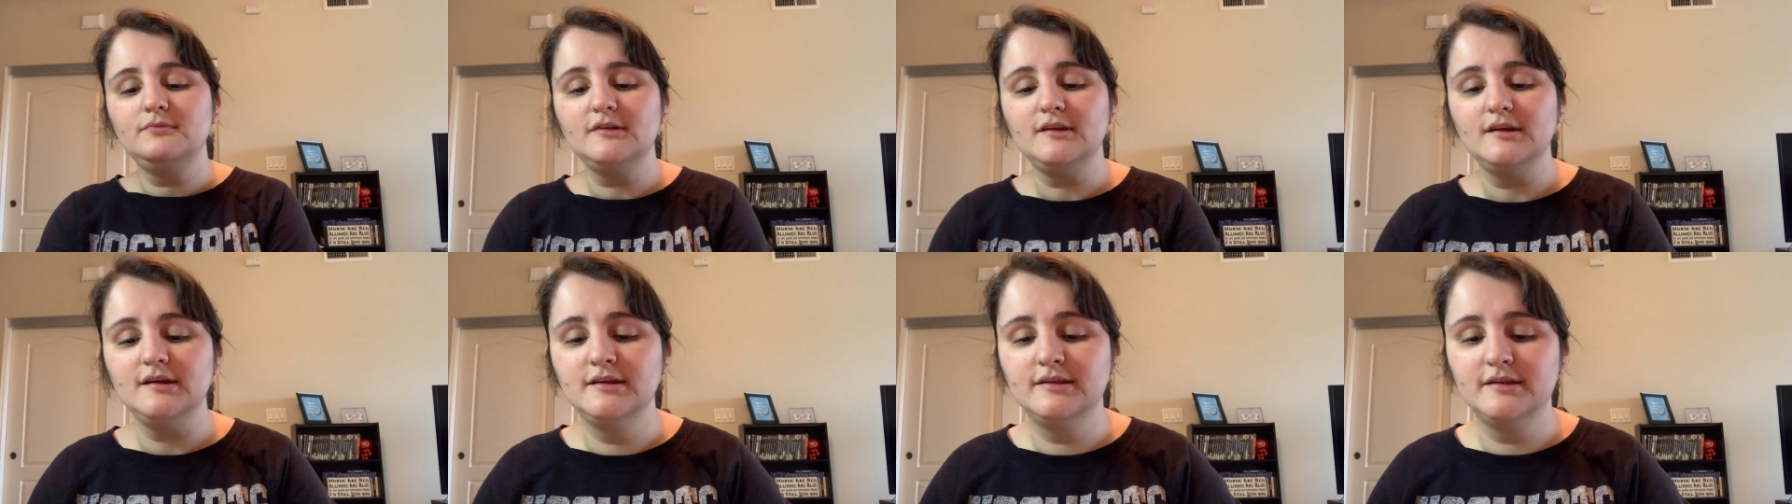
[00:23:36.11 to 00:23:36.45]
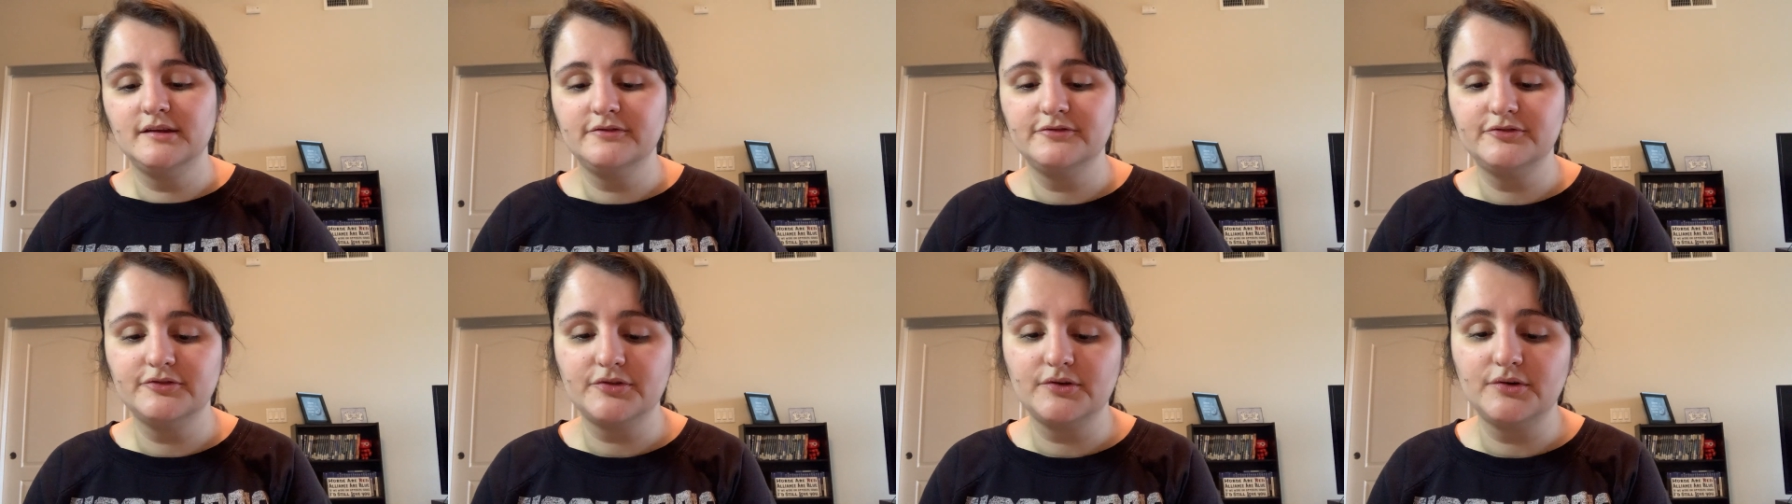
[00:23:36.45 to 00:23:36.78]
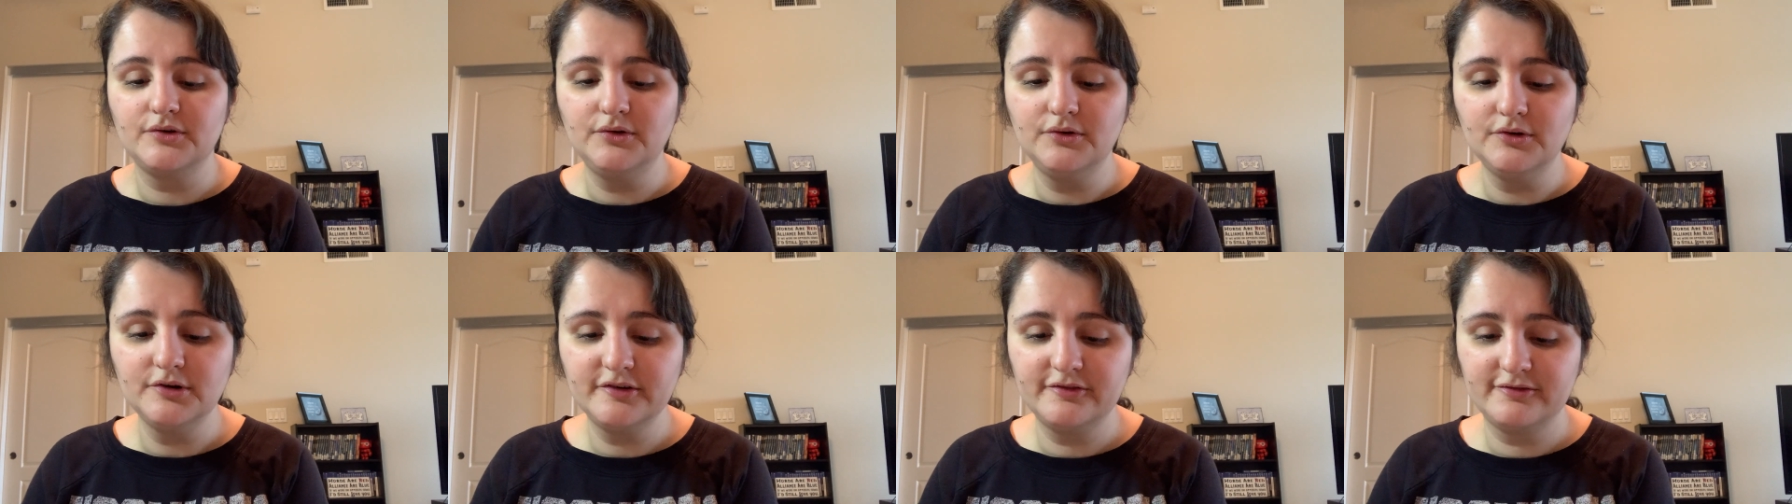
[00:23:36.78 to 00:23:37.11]
And then for the
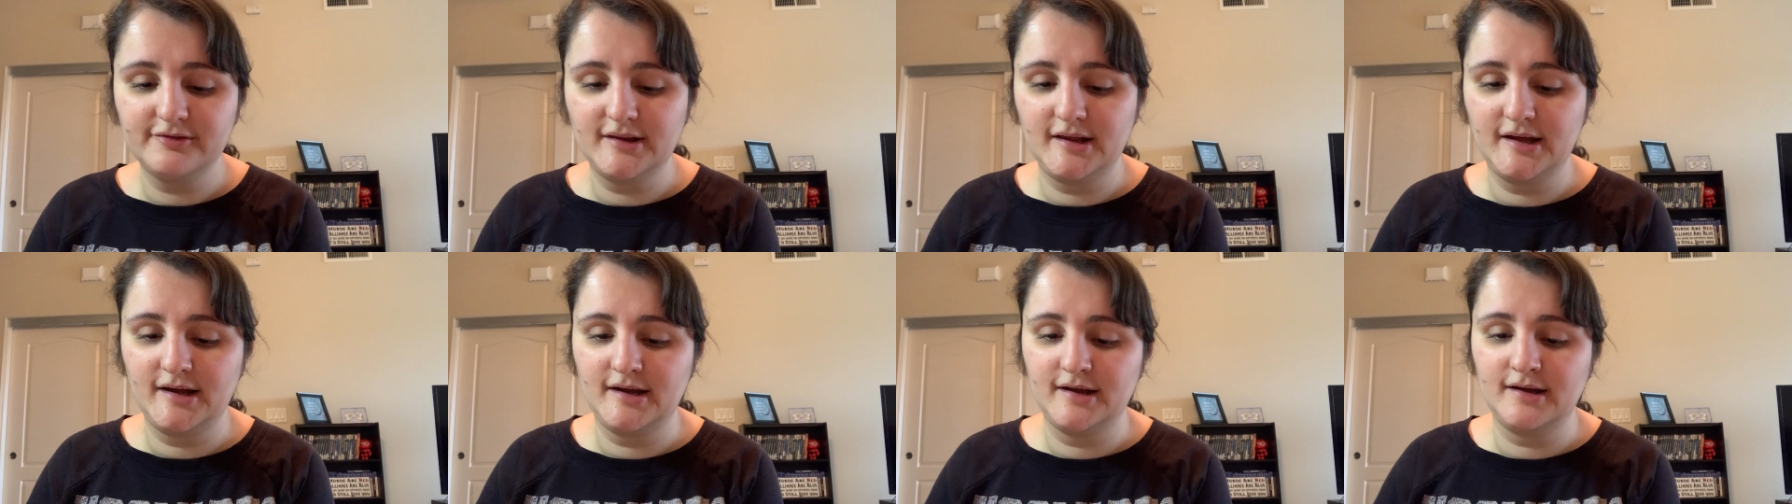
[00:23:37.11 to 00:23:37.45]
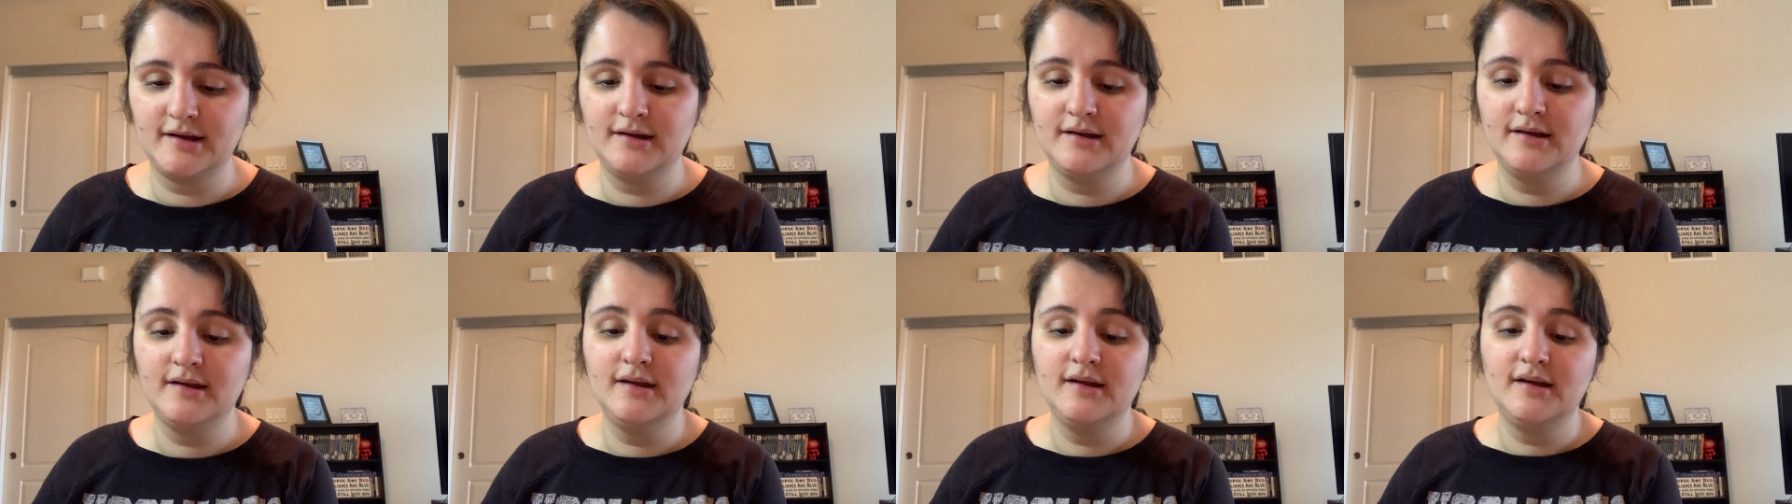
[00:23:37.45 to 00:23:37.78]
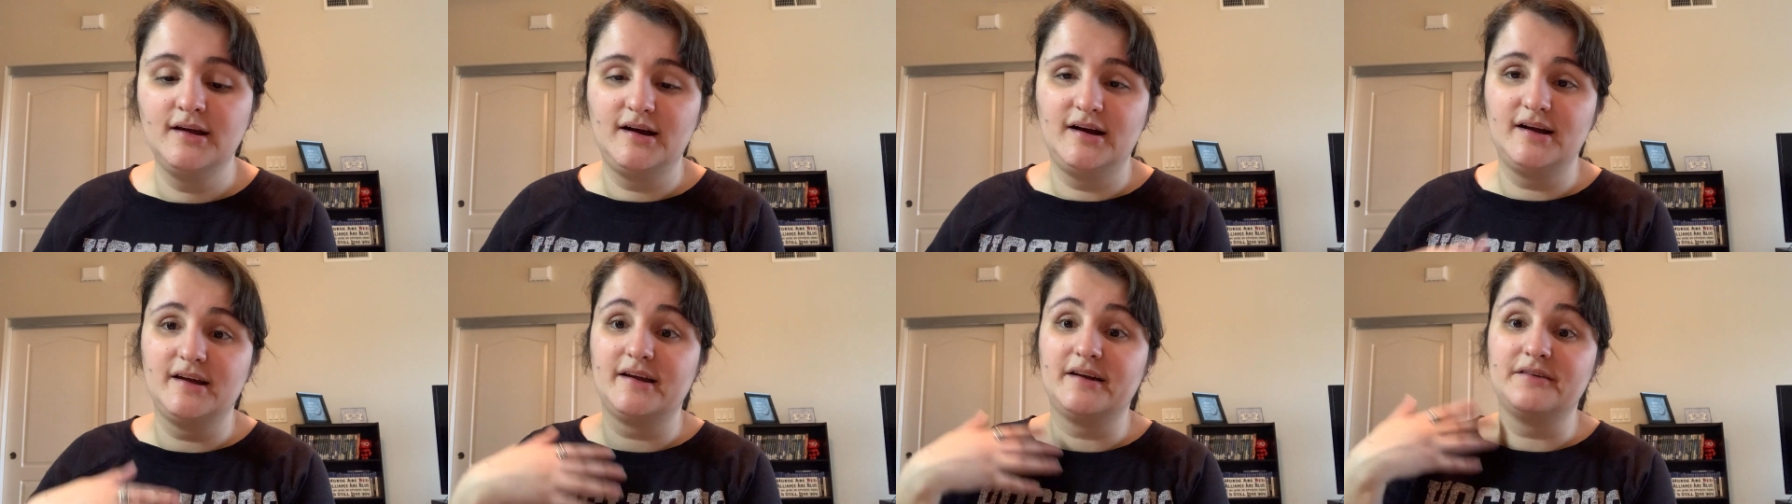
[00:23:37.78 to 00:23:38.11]
horde flag,
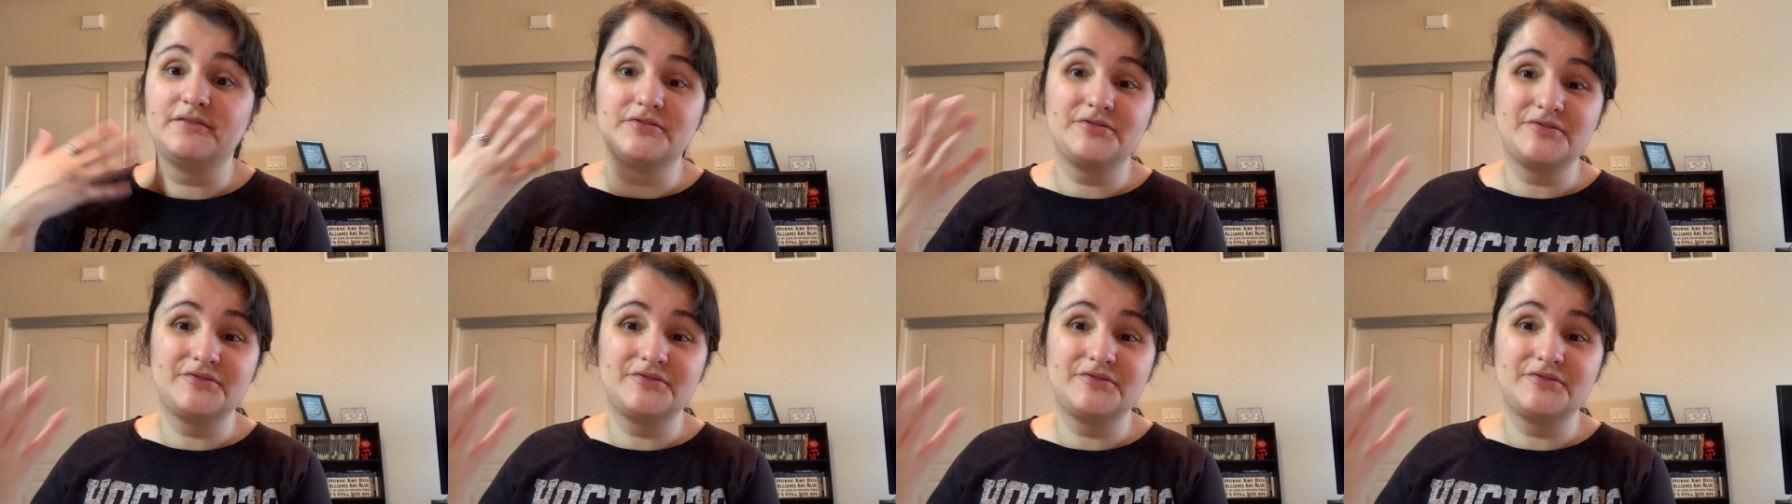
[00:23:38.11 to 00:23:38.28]
I have